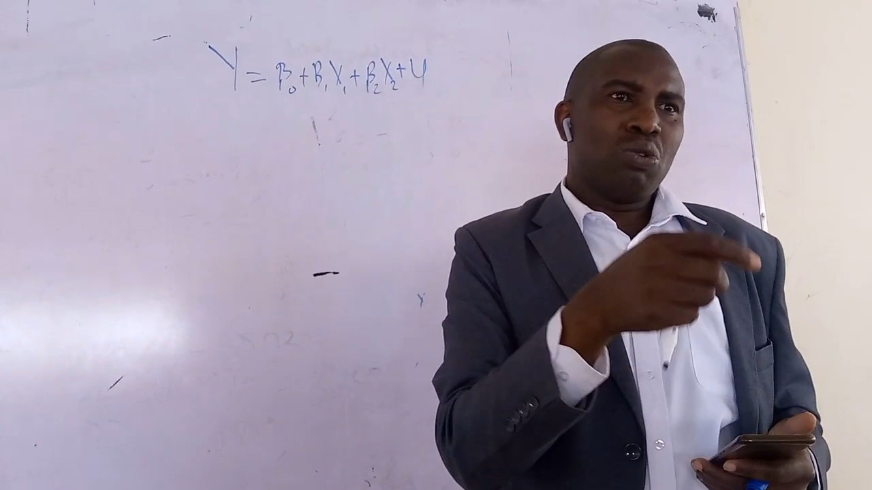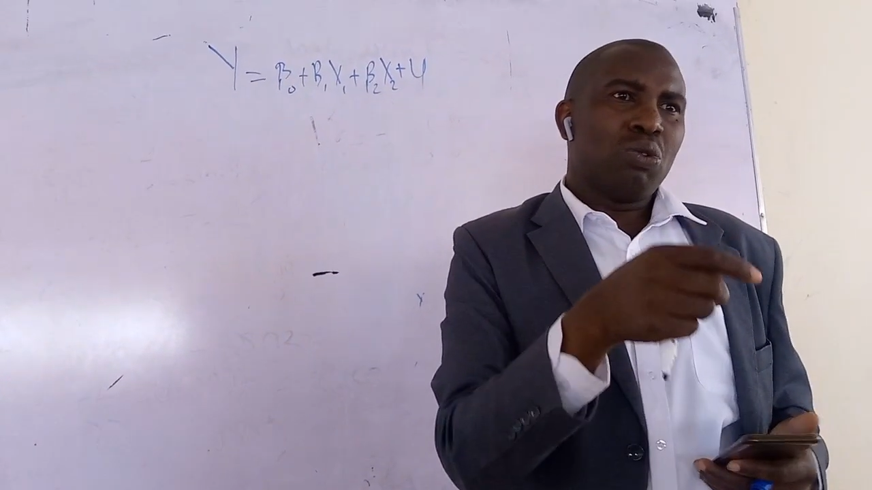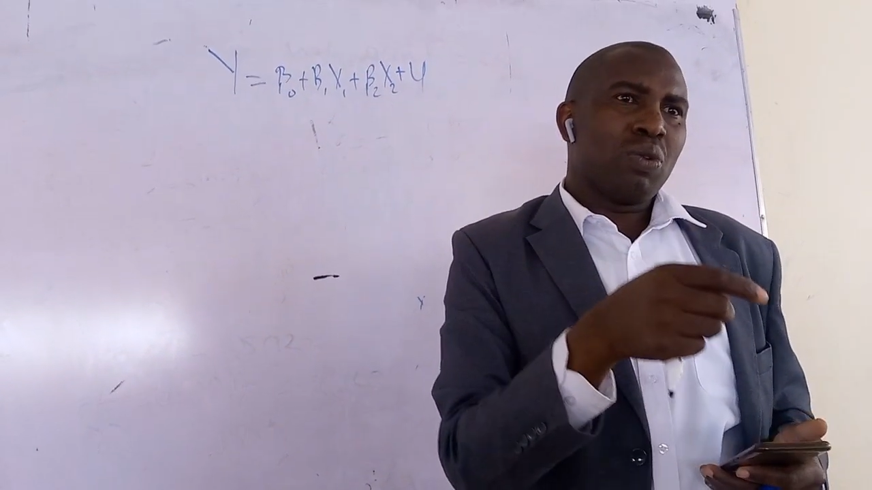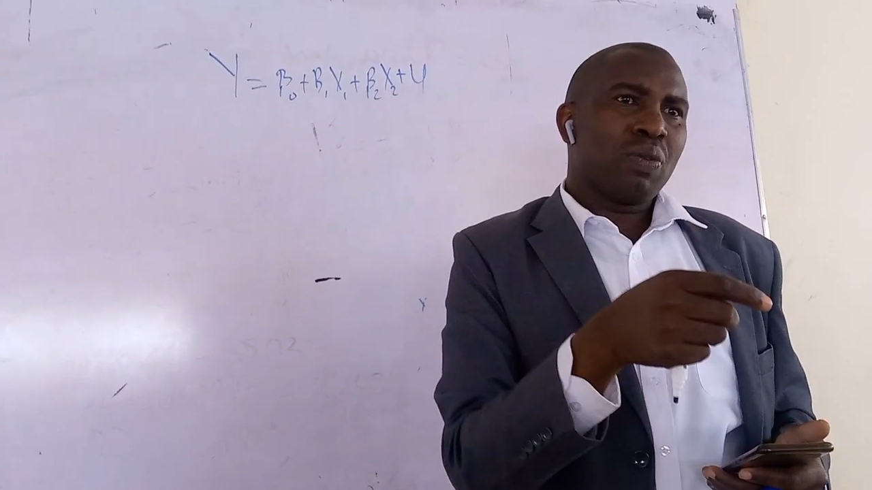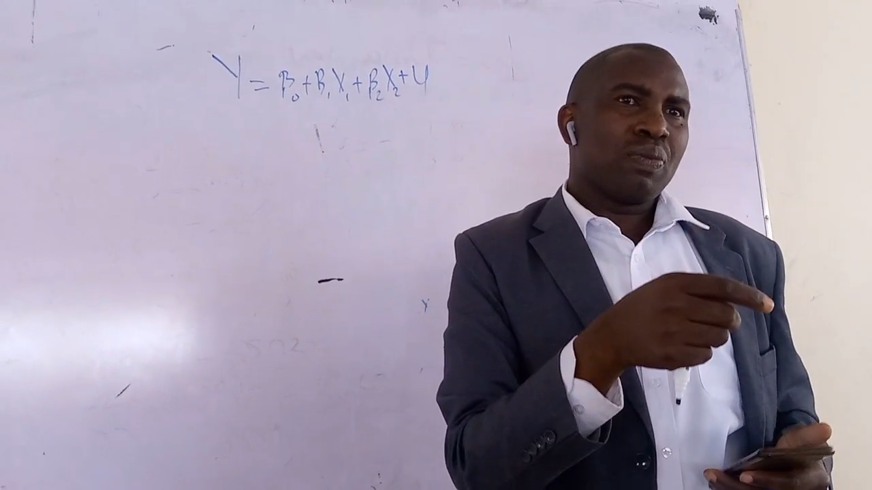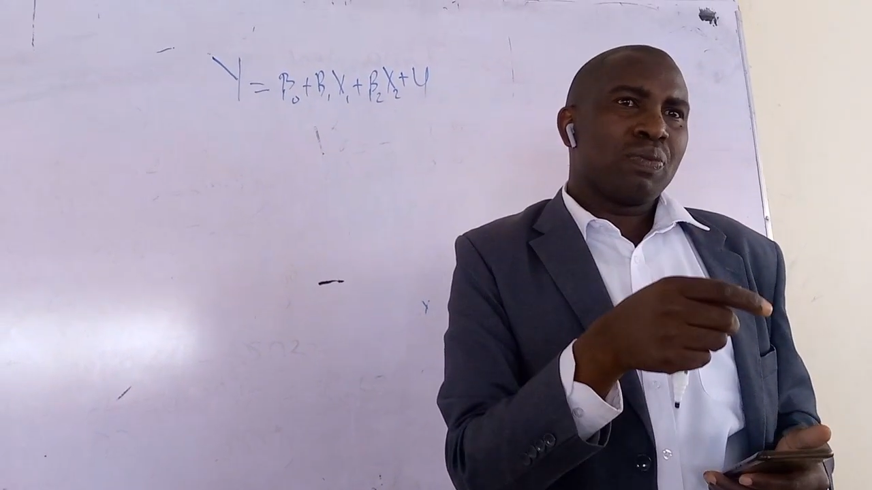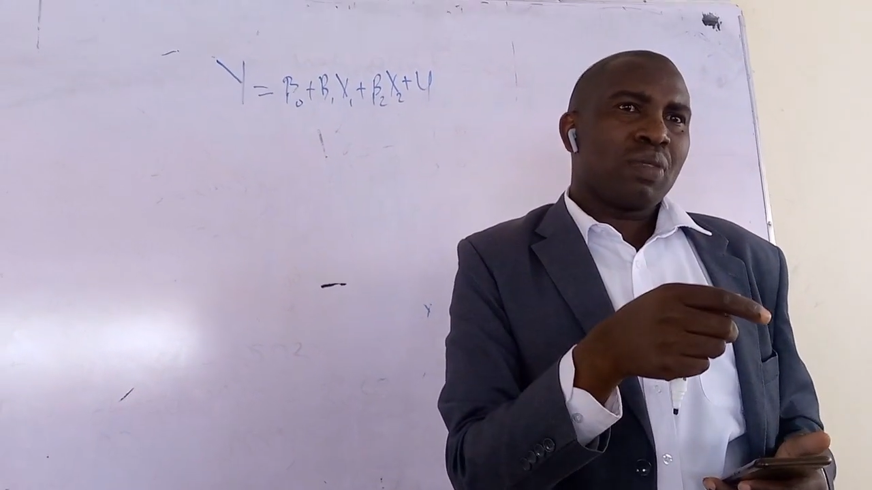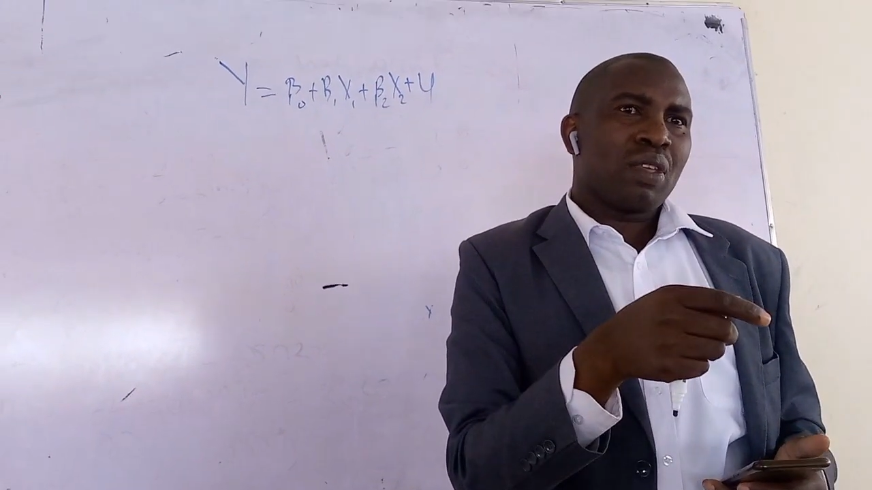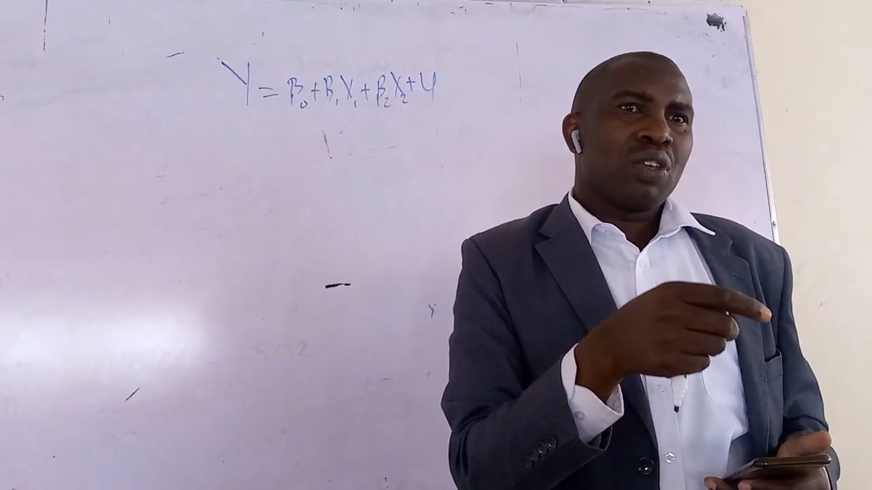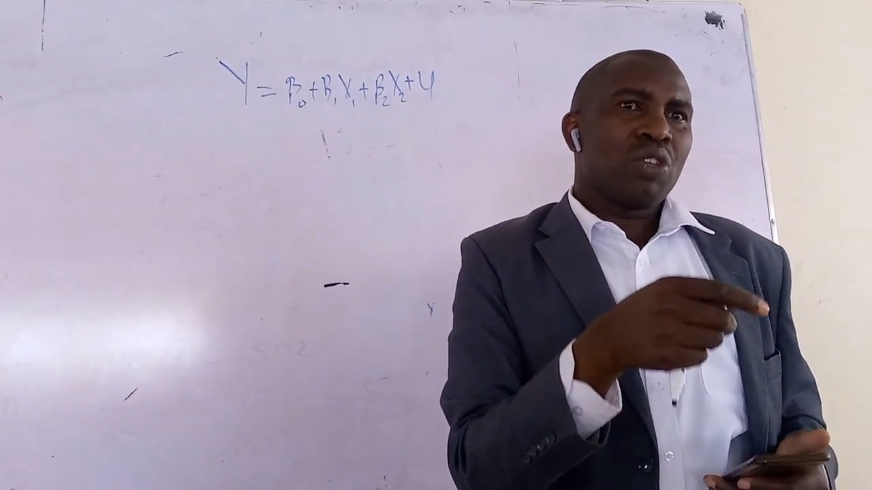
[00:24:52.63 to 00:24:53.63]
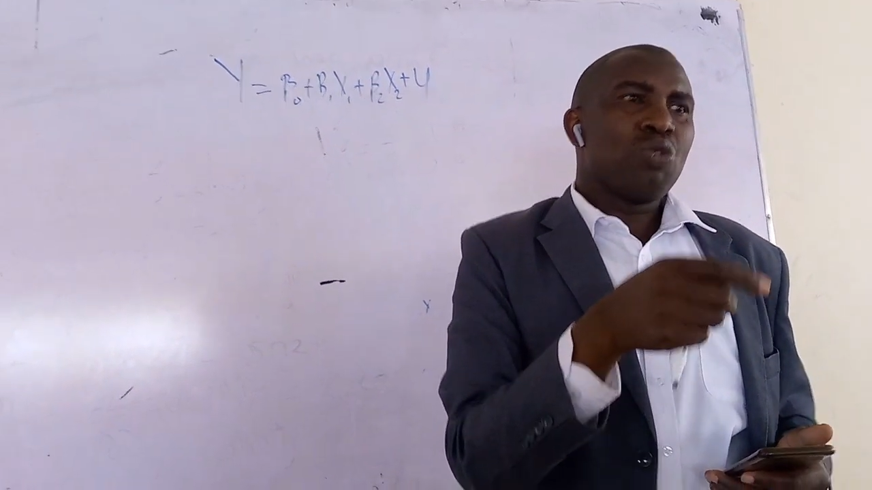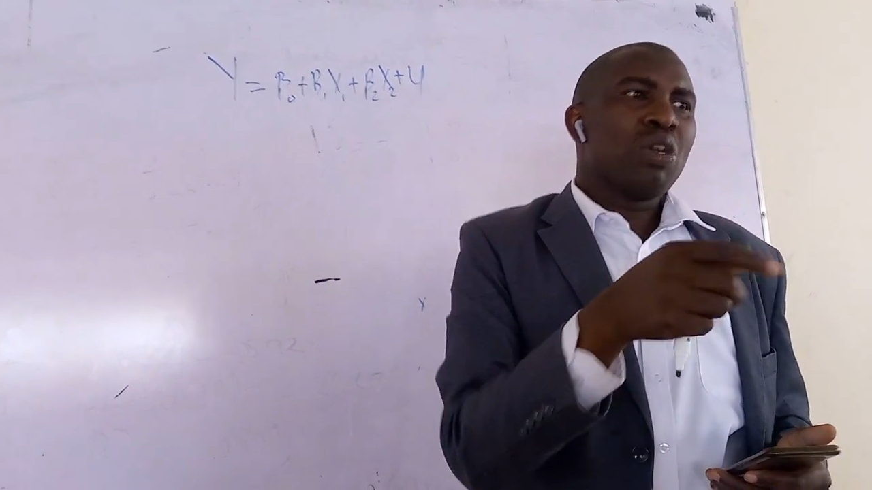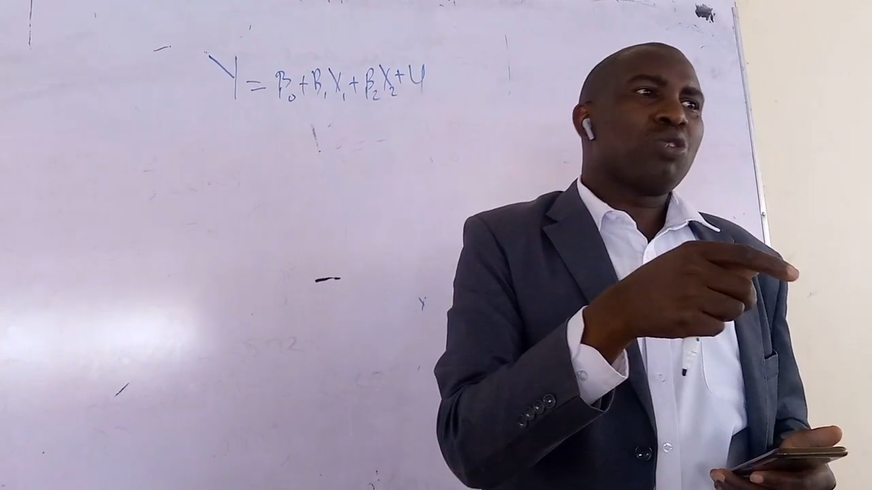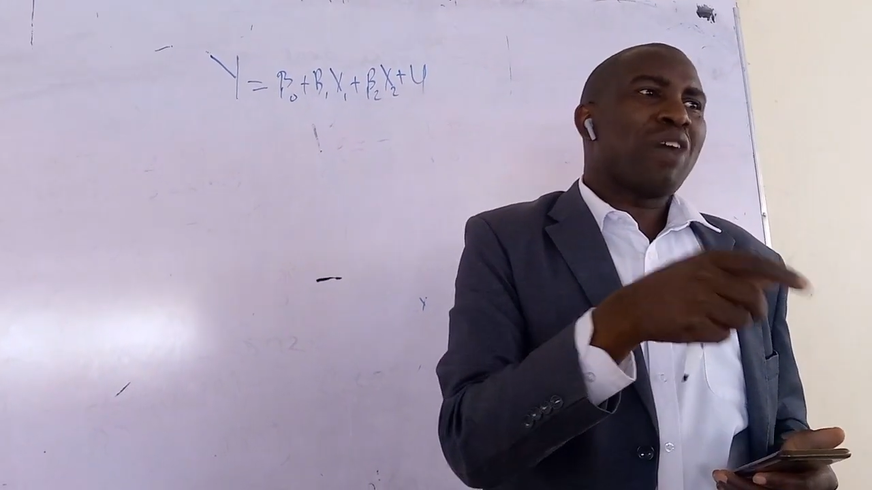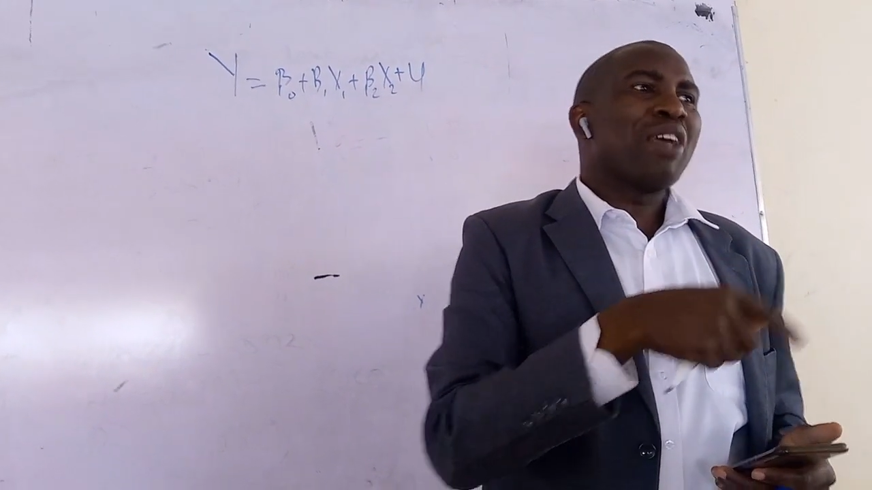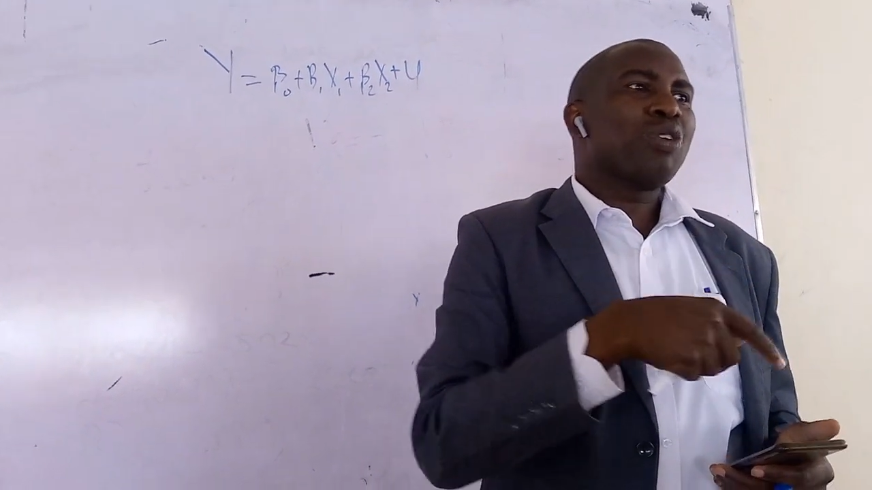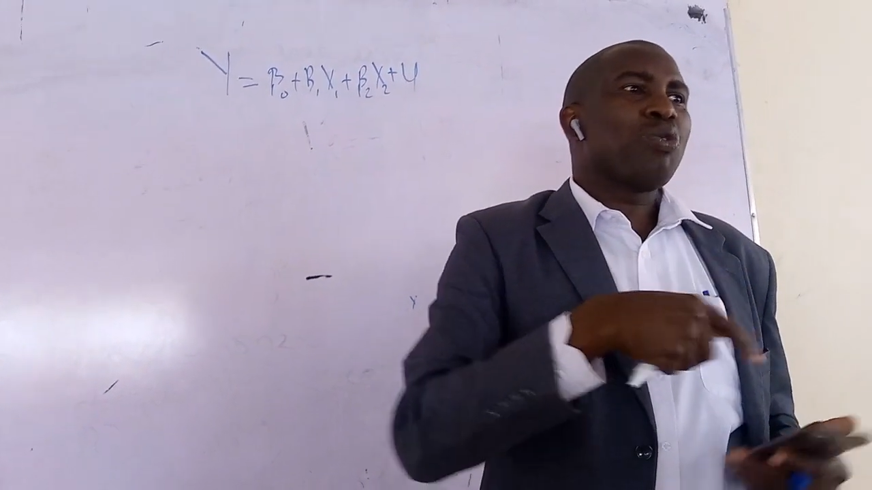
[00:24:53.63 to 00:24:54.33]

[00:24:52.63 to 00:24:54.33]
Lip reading: you will try to add